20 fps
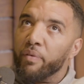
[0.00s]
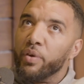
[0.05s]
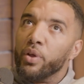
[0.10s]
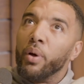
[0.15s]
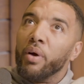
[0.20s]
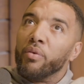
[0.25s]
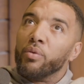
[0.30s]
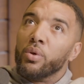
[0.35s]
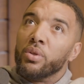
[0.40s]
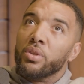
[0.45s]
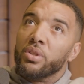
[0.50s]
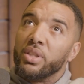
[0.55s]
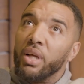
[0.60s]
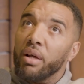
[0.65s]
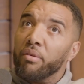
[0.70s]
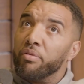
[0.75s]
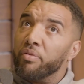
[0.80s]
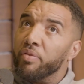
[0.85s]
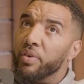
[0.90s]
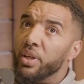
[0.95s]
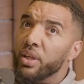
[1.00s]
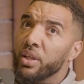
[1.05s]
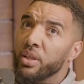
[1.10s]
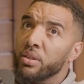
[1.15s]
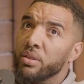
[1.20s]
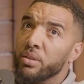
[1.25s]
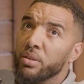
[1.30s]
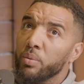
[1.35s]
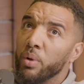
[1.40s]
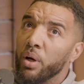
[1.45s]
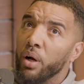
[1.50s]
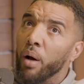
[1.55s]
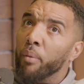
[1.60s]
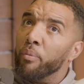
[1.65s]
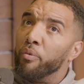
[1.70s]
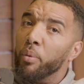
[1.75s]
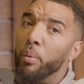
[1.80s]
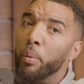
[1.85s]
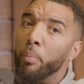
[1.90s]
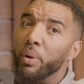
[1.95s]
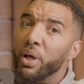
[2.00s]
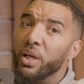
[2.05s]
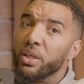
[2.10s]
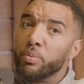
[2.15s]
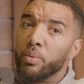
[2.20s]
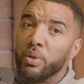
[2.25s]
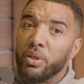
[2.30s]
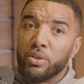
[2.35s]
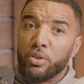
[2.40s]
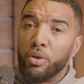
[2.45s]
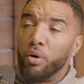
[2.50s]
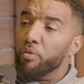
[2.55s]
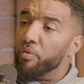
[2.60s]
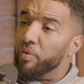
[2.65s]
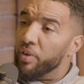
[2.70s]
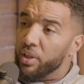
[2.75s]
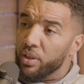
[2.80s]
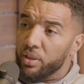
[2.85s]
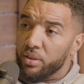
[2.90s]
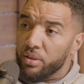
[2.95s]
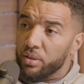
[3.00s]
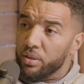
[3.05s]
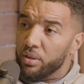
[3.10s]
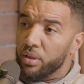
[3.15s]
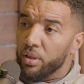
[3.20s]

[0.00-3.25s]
It. I think you have to understand feelings as well. I'm from a place where there's no feelings.